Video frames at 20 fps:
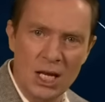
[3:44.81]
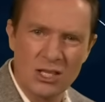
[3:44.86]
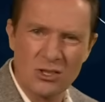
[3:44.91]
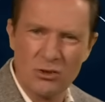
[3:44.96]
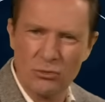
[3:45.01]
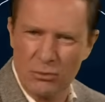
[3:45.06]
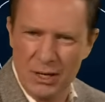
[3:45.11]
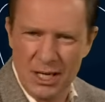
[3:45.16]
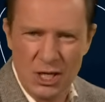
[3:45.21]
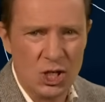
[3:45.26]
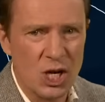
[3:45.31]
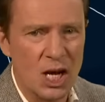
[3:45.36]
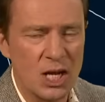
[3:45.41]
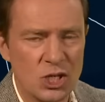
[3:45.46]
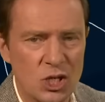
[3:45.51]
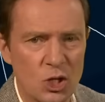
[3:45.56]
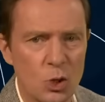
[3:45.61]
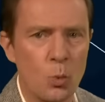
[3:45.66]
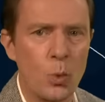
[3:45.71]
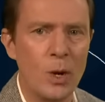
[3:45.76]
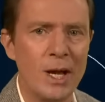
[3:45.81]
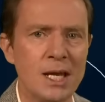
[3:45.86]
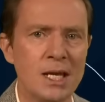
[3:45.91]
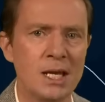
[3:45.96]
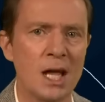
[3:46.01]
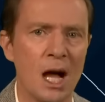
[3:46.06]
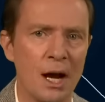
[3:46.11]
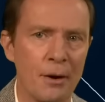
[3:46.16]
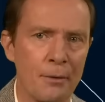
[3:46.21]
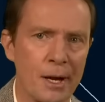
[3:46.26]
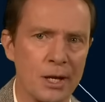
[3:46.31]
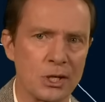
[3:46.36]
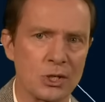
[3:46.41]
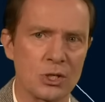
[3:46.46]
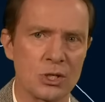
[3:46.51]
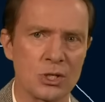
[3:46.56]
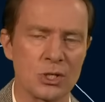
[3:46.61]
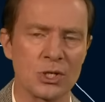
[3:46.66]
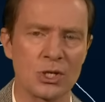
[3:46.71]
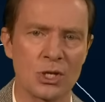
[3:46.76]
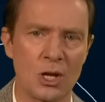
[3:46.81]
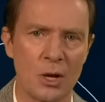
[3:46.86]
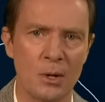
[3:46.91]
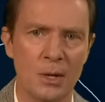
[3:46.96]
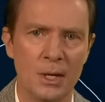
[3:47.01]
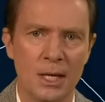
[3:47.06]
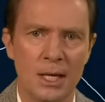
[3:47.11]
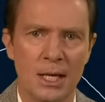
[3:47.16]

It's not really changing the wind direction, so